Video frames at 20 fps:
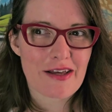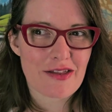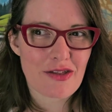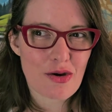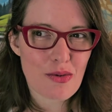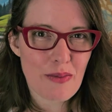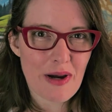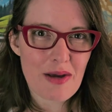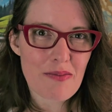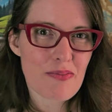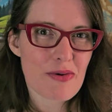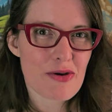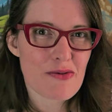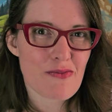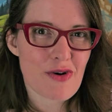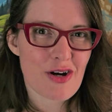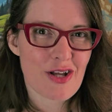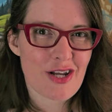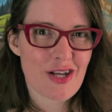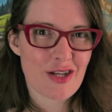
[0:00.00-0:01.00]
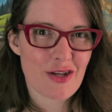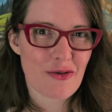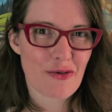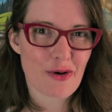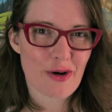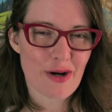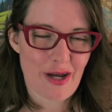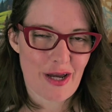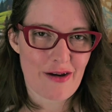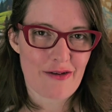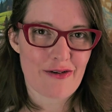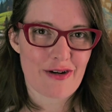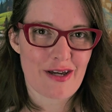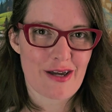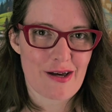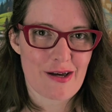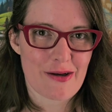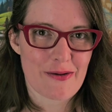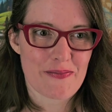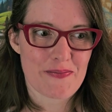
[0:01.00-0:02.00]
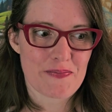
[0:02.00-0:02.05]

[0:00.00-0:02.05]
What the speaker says: There might be one in your area.